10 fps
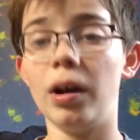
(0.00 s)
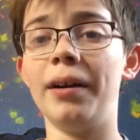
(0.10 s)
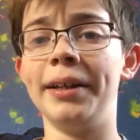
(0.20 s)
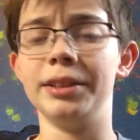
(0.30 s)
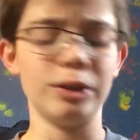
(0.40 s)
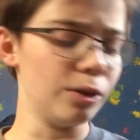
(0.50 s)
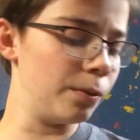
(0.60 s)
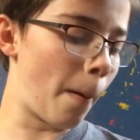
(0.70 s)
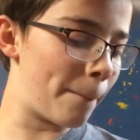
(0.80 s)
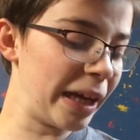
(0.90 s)
Alright, so
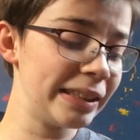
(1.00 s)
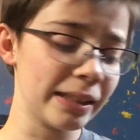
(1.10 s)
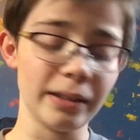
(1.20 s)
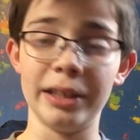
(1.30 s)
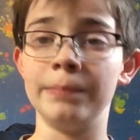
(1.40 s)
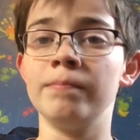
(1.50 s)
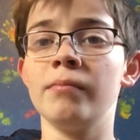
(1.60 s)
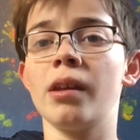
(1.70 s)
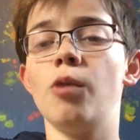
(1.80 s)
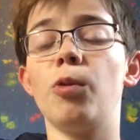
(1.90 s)
basically,
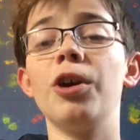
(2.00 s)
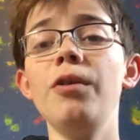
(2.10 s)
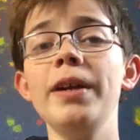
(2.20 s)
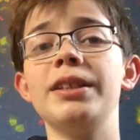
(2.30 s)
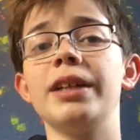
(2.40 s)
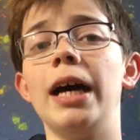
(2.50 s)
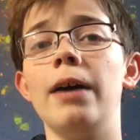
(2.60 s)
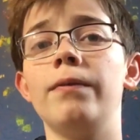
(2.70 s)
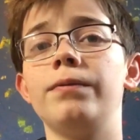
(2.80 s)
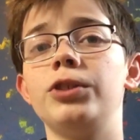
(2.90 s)
we're going to
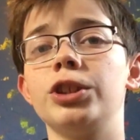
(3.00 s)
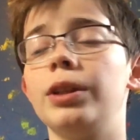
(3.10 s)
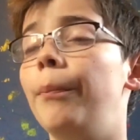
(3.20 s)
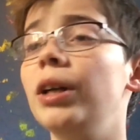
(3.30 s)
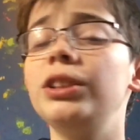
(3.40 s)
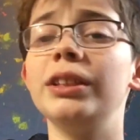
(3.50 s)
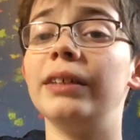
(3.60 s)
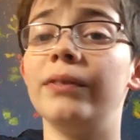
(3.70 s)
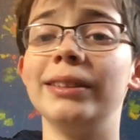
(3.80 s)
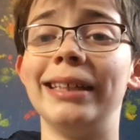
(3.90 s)
have just a bunch of
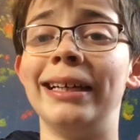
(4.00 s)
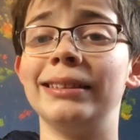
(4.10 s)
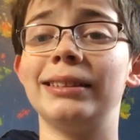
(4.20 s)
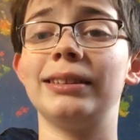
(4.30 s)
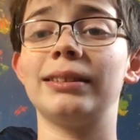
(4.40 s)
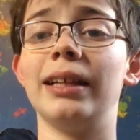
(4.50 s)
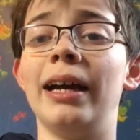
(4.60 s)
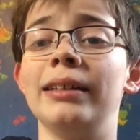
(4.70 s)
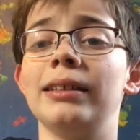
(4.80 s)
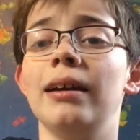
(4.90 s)
different tests
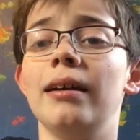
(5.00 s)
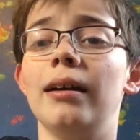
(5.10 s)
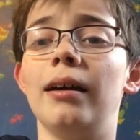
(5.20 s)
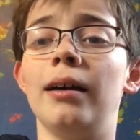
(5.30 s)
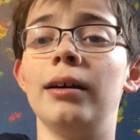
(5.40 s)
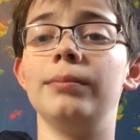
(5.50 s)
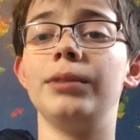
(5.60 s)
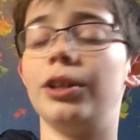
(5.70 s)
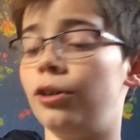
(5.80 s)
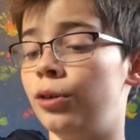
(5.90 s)
that,
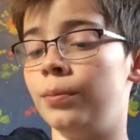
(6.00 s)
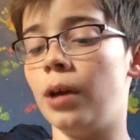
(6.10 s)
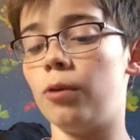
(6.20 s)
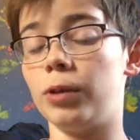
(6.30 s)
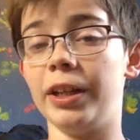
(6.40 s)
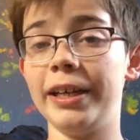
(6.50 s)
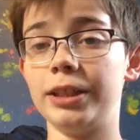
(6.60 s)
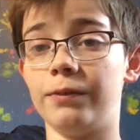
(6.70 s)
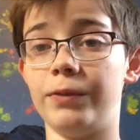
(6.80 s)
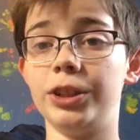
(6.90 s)
relate
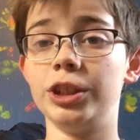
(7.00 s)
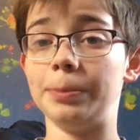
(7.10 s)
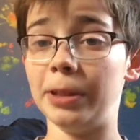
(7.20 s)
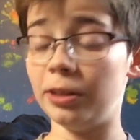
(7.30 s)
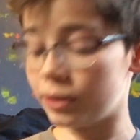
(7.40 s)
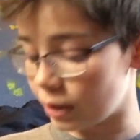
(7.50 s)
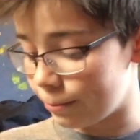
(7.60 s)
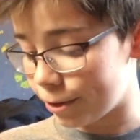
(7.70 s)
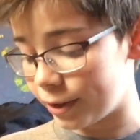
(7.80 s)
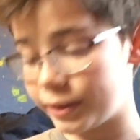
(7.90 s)
to fidget spinners, and
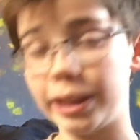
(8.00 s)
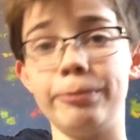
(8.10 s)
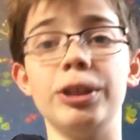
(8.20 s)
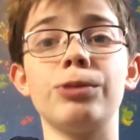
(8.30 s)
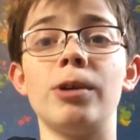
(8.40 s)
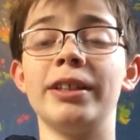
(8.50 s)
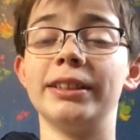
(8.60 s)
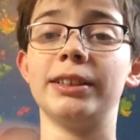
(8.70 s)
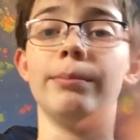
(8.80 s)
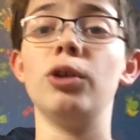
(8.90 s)
we're going to see which one
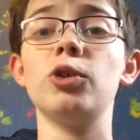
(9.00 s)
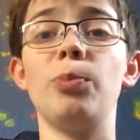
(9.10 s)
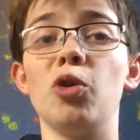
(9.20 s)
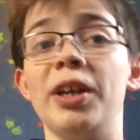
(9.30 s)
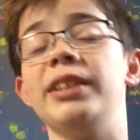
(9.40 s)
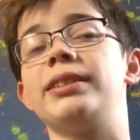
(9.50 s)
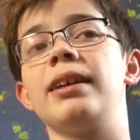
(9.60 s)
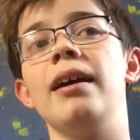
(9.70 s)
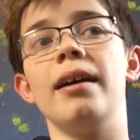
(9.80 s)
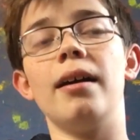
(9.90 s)
gets the most points.
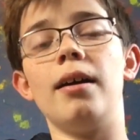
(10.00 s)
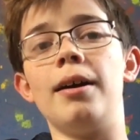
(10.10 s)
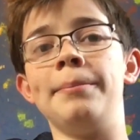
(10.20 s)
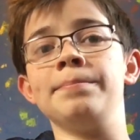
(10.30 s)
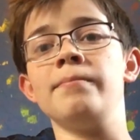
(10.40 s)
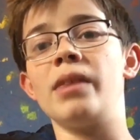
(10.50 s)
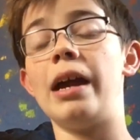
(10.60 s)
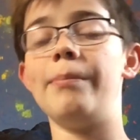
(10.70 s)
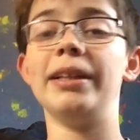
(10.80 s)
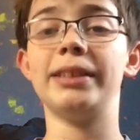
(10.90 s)
And
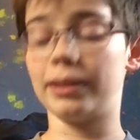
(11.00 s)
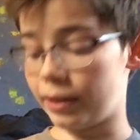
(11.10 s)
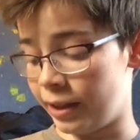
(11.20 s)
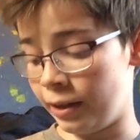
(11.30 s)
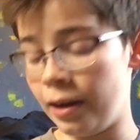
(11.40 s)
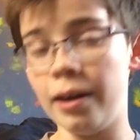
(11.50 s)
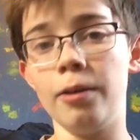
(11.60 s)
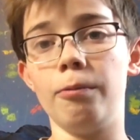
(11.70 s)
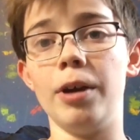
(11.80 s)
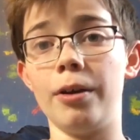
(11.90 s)
basically,
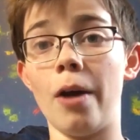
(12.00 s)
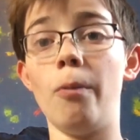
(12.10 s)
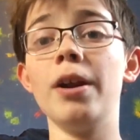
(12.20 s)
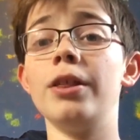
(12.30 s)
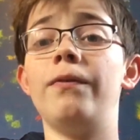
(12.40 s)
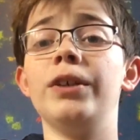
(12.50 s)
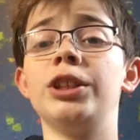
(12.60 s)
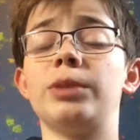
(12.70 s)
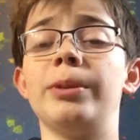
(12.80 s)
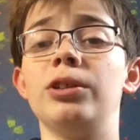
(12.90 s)
when one of the
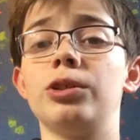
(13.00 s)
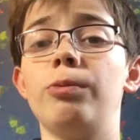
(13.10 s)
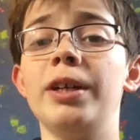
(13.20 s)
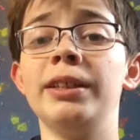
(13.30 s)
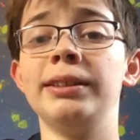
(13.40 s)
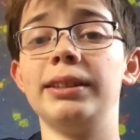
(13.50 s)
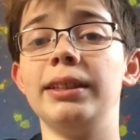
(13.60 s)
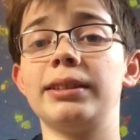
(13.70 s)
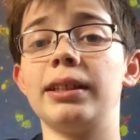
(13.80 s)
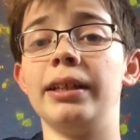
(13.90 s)
fidget spinners wins,
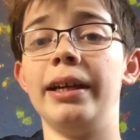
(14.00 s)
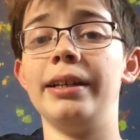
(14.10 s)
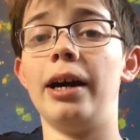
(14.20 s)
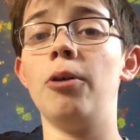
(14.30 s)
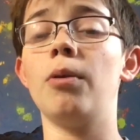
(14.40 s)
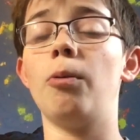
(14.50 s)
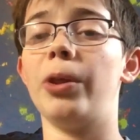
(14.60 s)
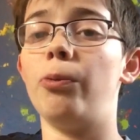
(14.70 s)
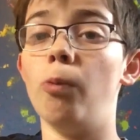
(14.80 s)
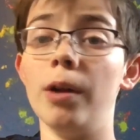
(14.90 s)
it's going to end out
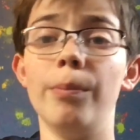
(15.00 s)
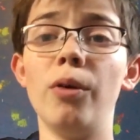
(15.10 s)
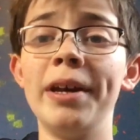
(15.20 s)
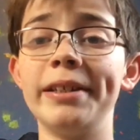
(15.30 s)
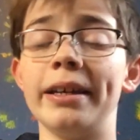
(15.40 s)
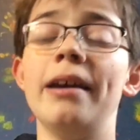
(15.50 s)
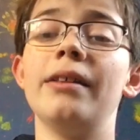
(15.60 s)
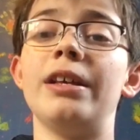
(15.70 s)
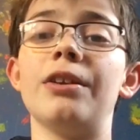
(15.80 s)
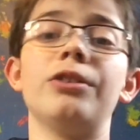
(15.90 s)
with 1 point.
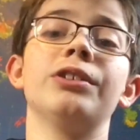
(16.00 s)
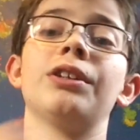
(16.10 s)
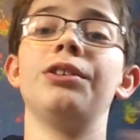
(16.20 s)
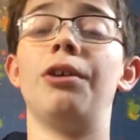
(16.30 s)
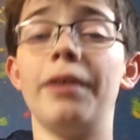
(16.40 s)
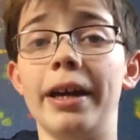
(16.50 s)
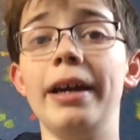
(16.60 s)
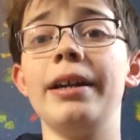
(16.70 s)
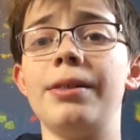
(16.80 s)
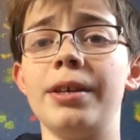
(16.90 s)
The others don't get
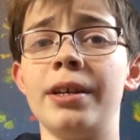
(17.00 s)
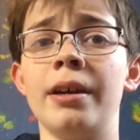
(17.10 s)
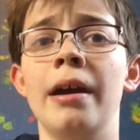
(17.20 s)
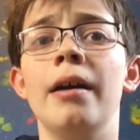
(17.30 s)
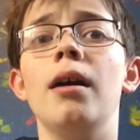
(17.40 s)
anything.